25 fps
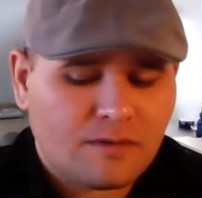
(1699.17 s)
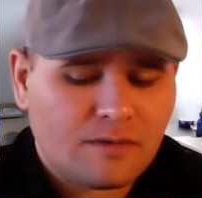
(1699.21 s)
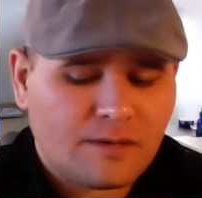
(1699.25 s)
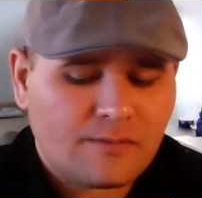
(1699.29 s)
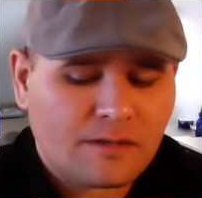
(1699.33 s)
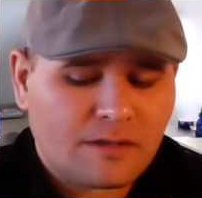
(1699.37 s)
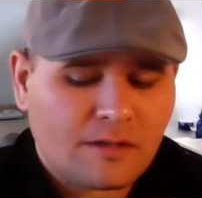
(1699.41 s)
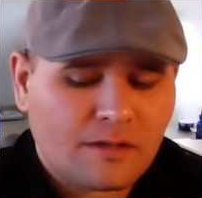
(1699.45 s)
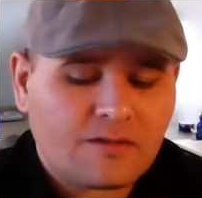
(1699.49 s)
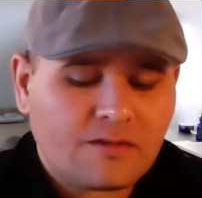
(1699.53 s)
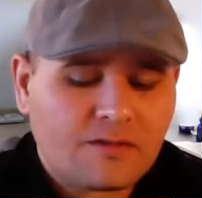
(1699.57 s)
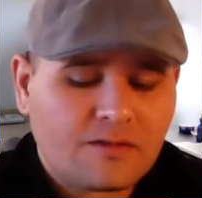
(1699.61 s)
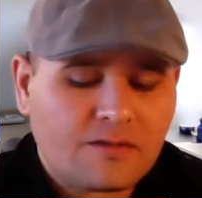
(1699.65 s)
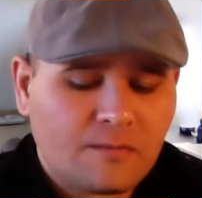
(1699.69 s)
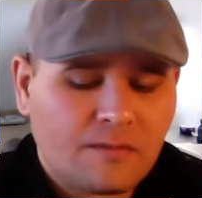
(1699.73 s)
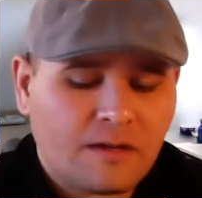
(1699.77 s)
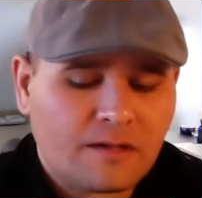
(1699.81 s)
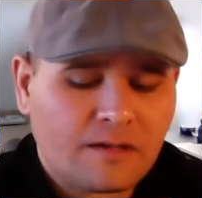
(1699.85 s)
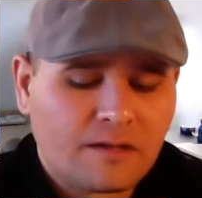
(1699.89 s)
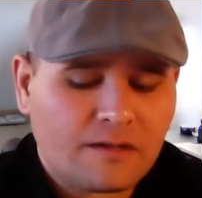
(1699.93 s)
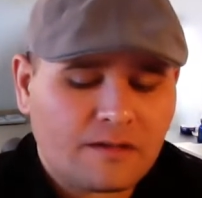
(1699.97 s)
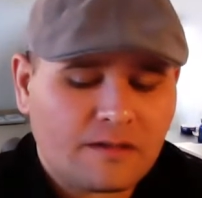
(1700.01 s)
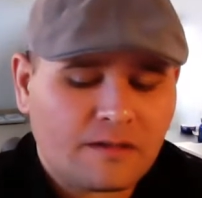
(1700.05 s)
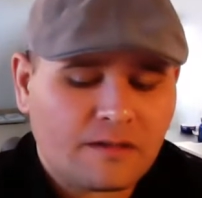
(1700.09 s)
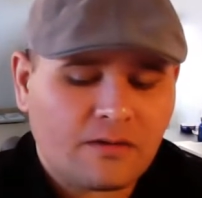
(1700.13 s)
probably close to a
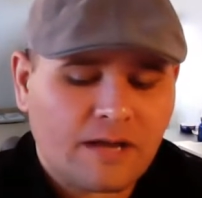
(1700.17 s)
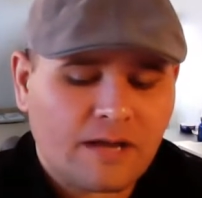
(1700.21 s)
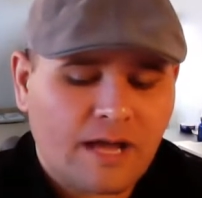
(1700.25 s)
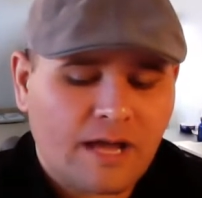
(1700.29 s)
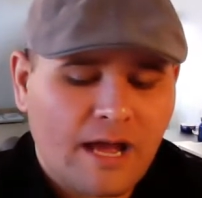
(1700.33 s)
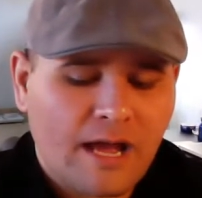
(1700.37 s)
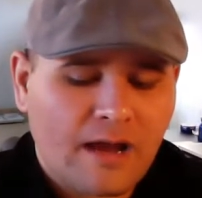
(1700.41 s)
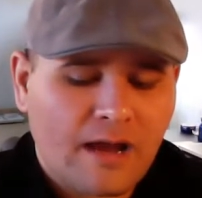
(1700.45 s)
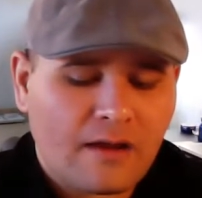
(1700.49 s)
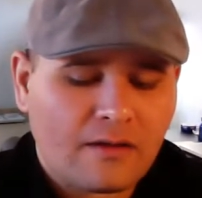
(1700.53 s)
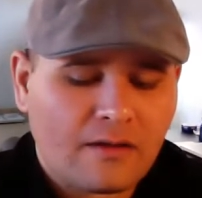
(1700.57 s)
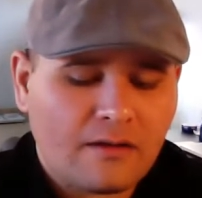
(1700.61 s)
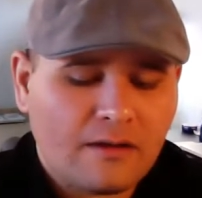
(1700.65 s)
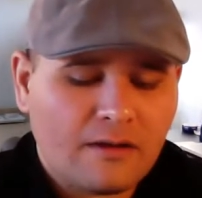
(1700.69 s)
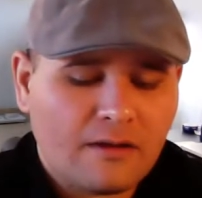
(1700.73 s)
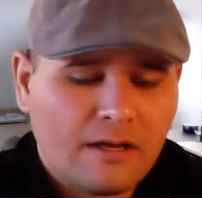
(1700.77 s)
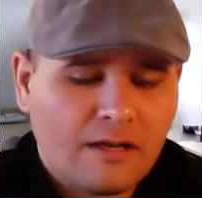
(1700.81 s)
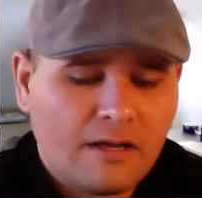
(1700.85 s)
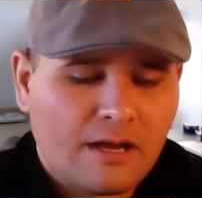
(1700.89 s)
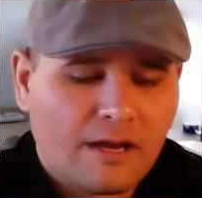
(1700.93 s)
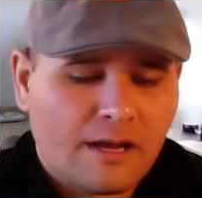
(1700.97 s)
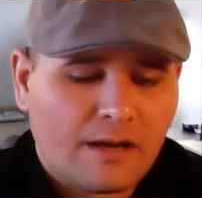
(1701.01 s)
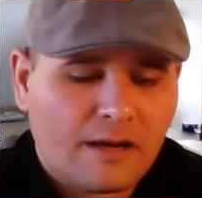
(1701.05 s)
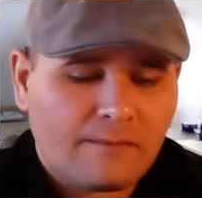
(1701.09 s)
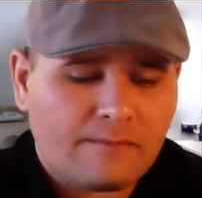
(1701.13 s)
month ago now
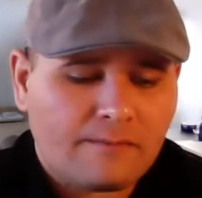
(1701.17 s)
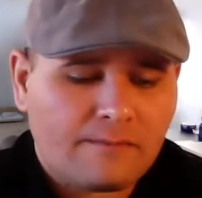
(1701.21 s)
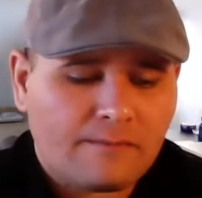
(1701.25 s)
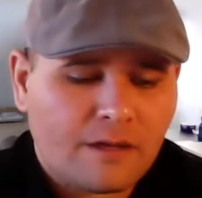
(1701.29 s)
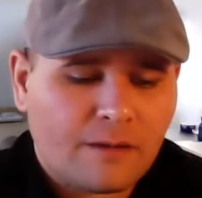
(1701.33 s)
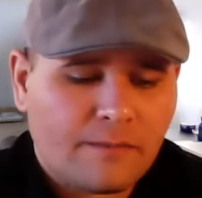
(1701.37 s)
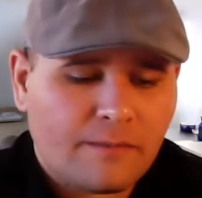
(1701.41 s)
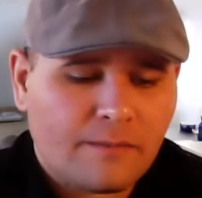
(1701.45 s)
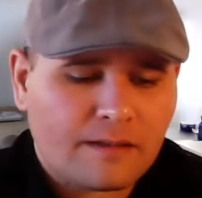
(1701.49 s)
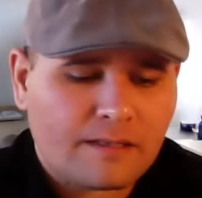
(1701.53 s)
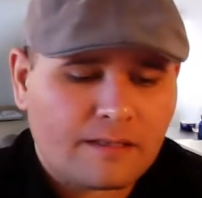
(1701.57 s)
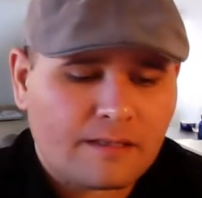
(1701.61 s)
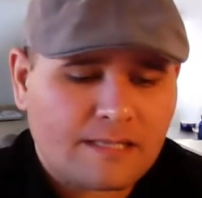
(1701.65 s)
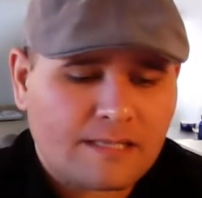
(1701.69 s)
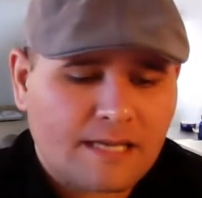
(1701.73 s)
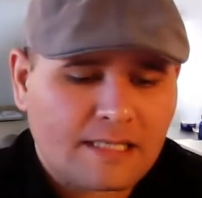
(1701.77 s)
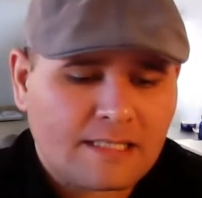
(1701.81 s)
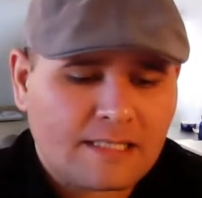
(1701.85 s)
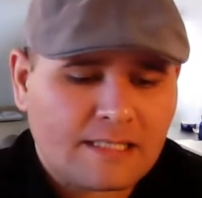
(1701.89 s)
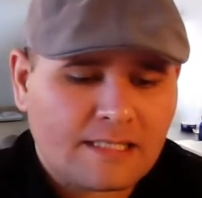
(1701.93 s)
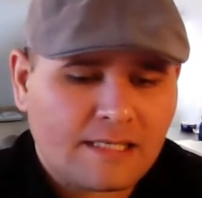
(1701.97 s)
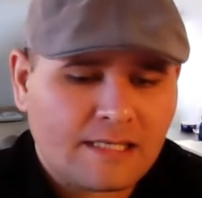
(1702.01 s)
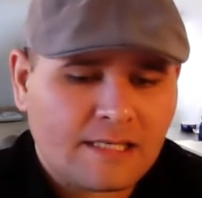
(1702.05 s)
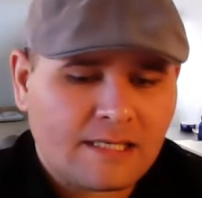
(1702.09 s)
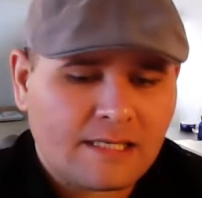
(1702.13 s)
about this
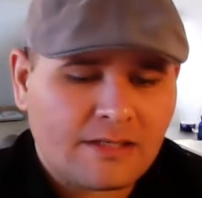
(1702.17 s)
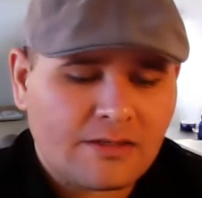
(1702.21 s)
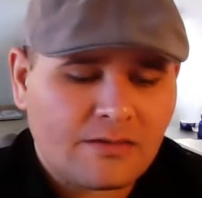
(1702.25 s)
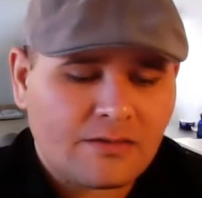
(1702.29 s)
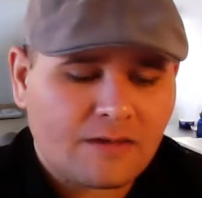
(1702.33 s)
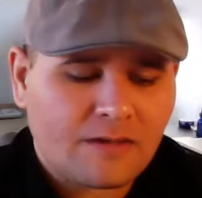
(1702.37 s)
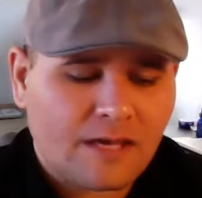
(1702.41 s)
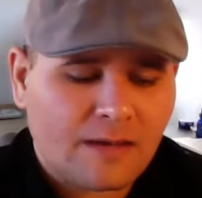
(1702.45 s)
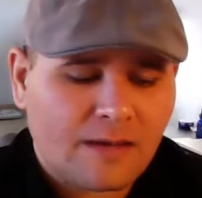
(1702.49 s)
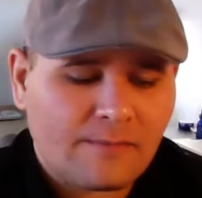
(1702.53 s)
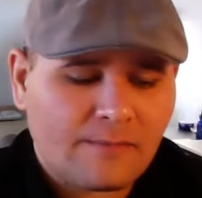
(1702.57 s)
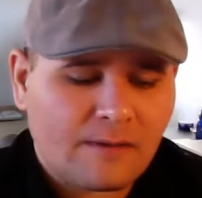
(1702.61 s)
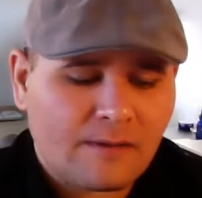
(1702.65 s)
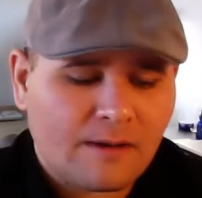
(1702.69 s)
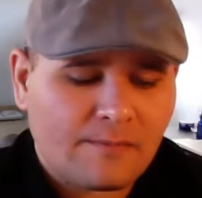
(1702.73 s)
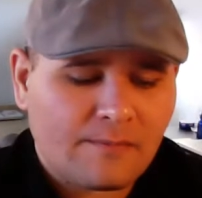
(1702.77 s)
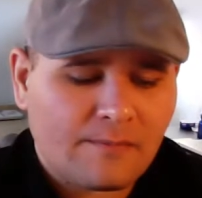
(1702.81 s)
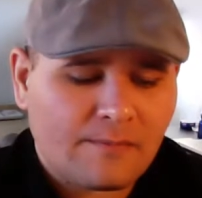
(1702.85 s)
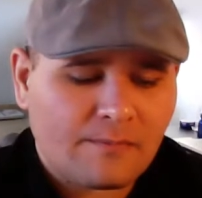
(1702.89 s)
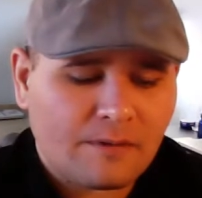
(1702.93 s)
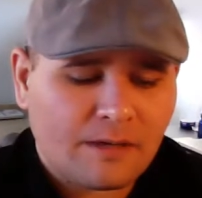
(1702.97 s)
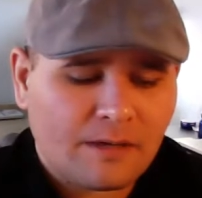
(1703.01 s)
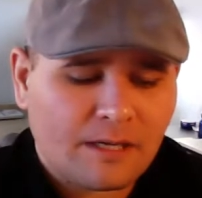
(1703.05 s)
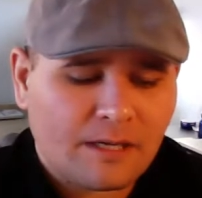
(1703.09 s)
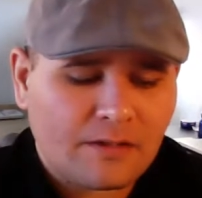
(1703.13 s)
idea, and you came
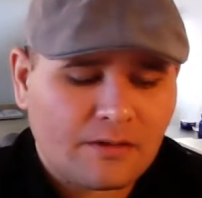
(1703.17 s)
up,